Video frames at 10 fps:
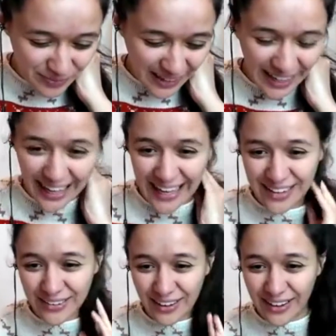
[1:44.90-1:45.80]

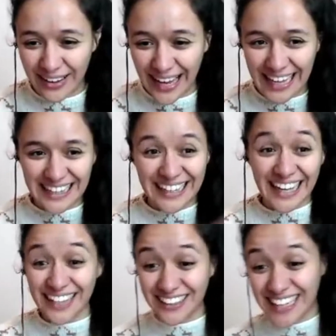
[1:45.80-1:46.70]
And hey,
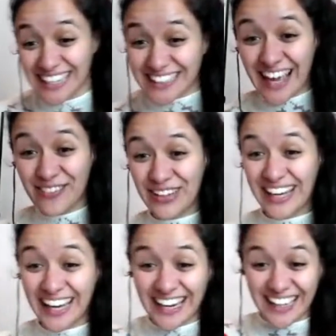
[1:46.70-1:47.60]
Nick, nice to have you
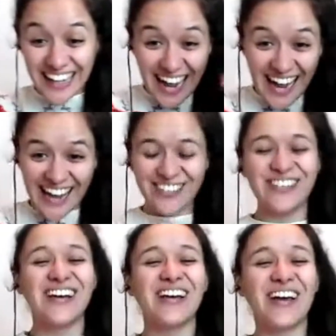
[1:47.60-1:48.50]
here live.
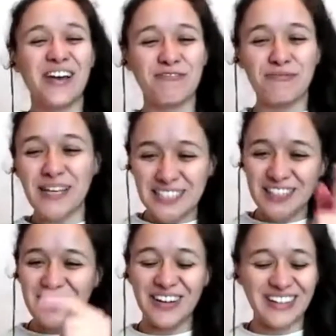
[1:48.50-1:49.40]
I've missed
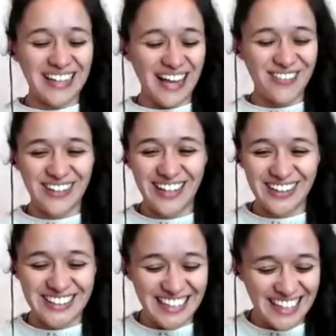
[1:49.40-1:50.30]
you on the live
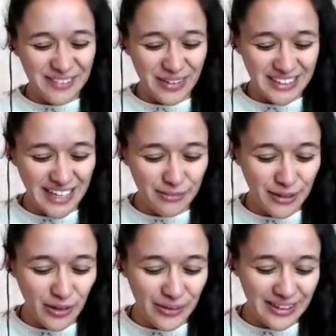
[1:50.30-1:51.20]
videos because I've been
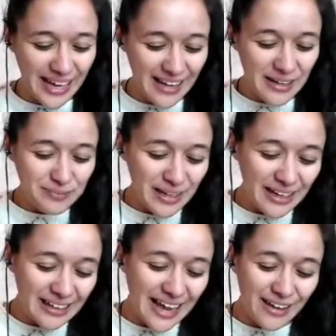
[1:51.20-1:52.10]
going to
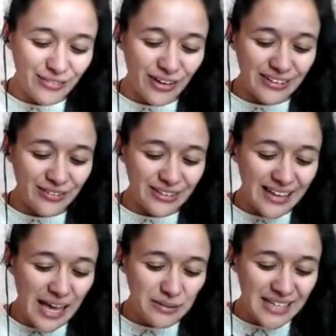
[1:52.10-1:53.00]
live on different
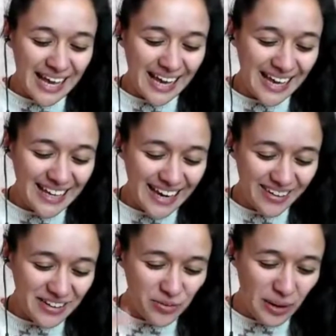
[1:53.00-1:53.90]
times. Hey,
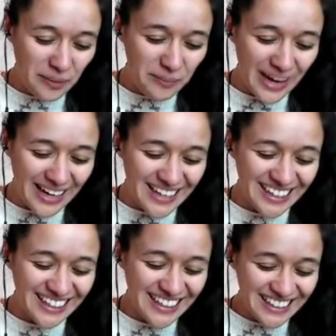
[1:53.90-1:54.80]
Garrett, welcome back.
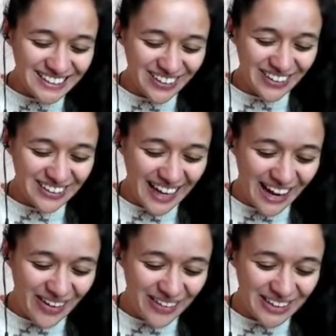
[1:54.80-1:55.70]
So now
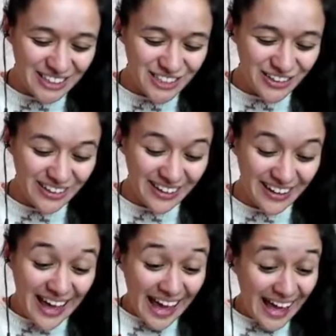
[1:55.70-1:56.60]
everything's joining.
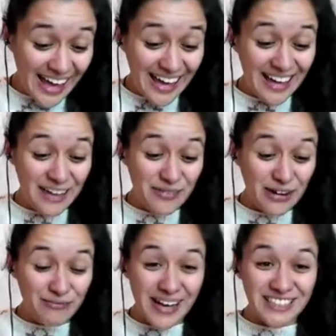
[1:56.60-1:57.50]
Hey, we have
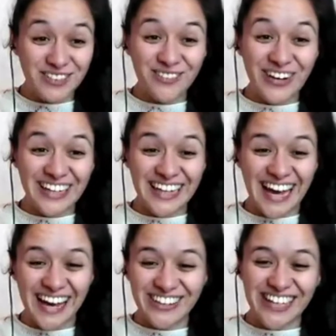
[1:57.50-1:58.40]
Master Wong in the
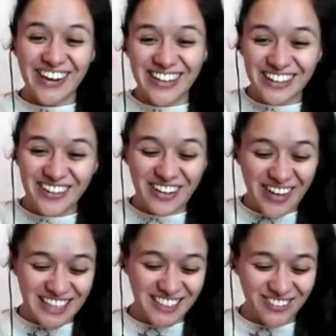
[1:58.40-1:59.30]
house. How are you doing,
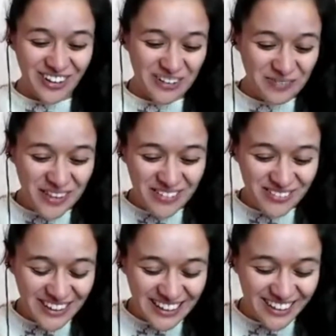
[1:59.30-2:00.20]
Master Wong?
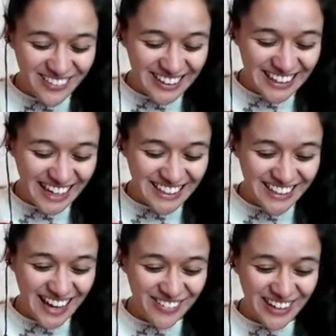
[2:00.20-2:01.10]
Really, really nice to
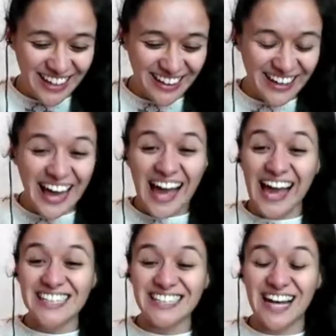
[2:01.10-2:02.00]
have you here.
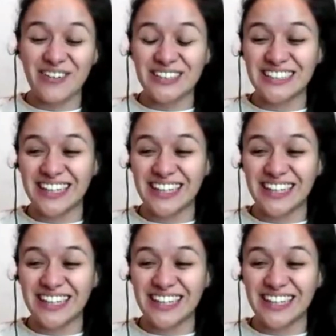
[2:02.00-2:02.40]
Actually, I was